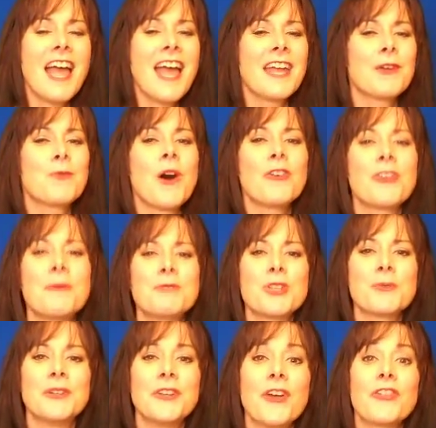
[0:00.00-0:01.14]
Hey, welcome
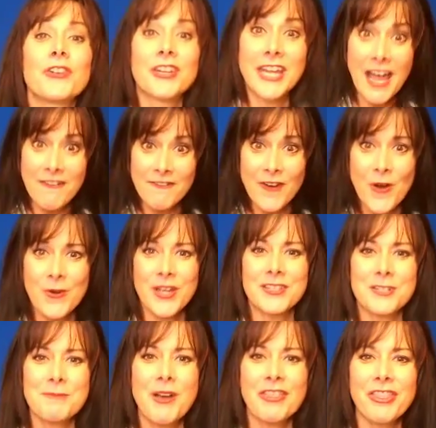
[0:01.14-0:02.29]
to another Get
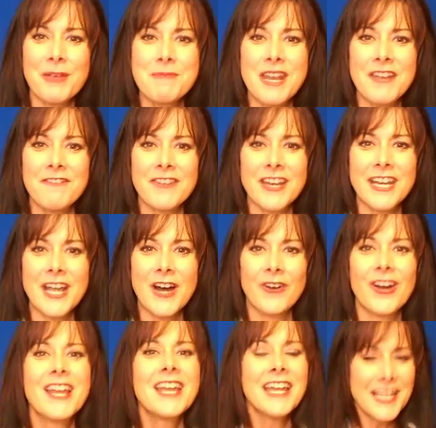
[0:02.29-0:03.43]
Focused monthly minute video.